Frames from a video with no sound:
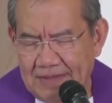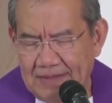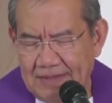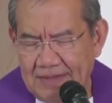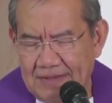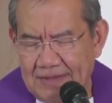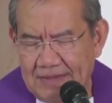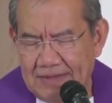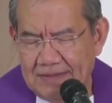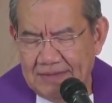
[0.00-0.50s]

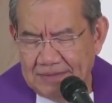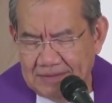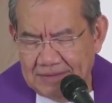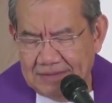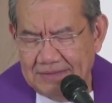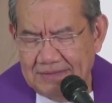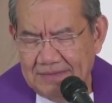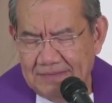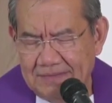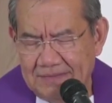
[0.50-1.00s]
Lord,
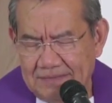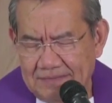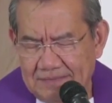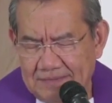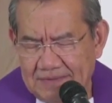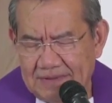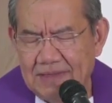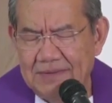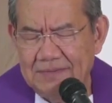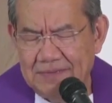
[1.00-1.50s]

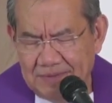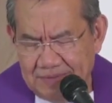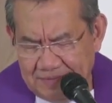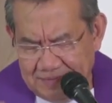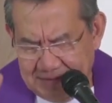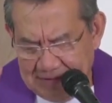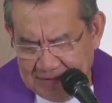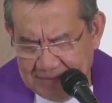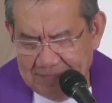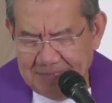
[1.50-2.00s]
come Holy
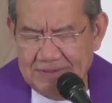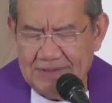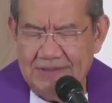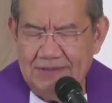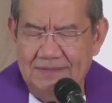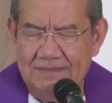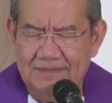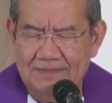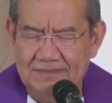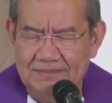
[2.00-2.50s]
Spirit.
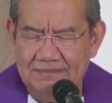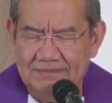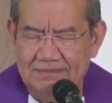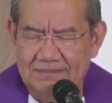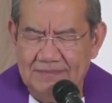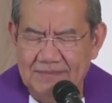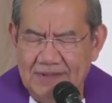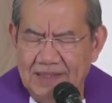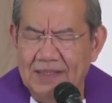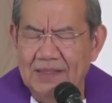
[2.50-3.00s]

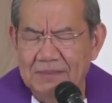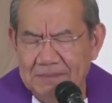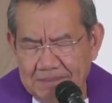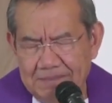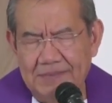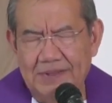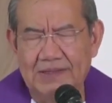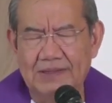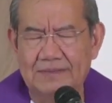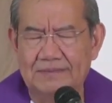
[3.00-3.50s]
Help me.
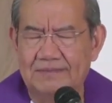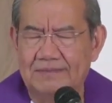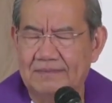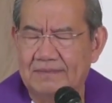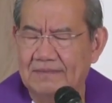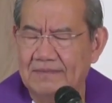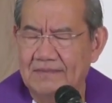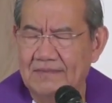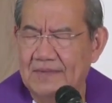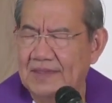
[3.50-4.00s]

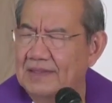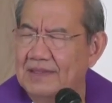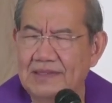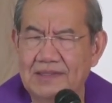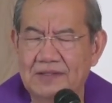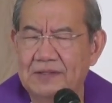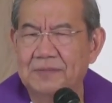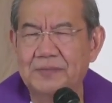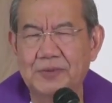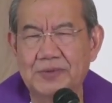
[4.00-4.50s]
Hindi ko
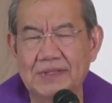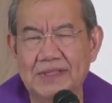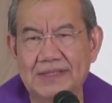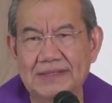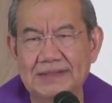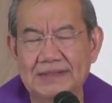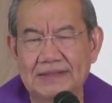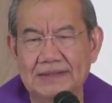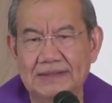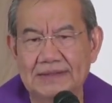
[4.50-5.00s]
po kaya.
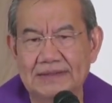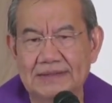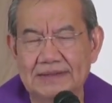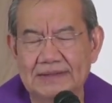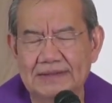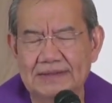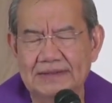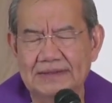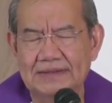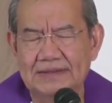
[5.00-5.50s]

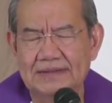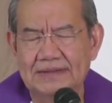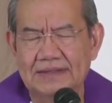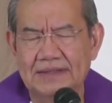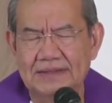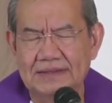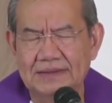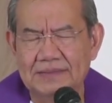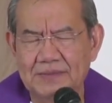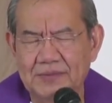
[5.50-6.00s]
I
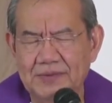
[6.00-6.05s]
am weak.